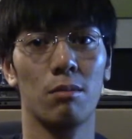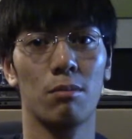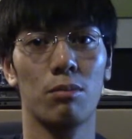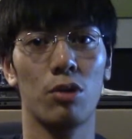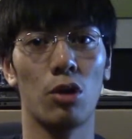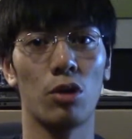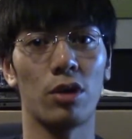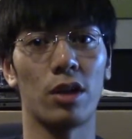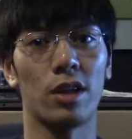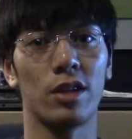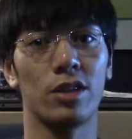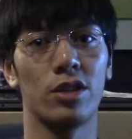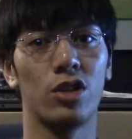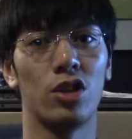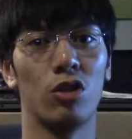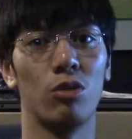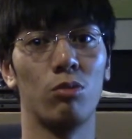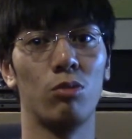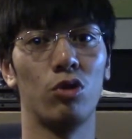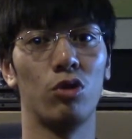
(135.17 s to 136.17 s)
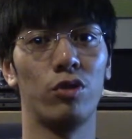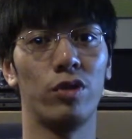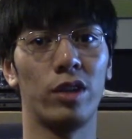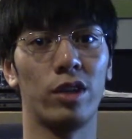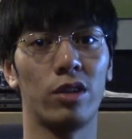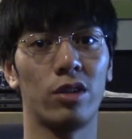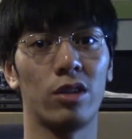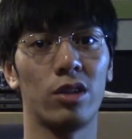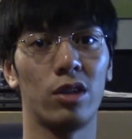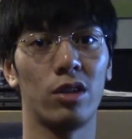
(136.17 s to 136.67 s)
Protons don't move
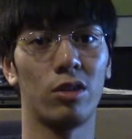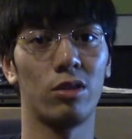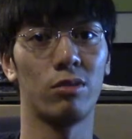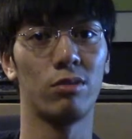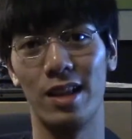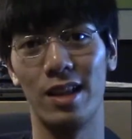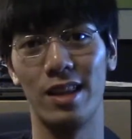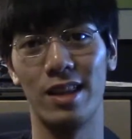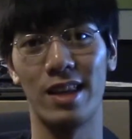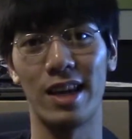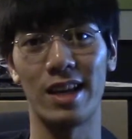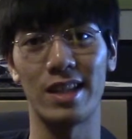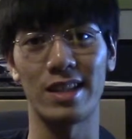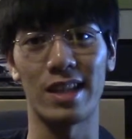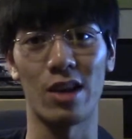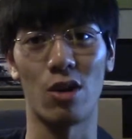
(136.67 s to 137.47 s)
here, though. That is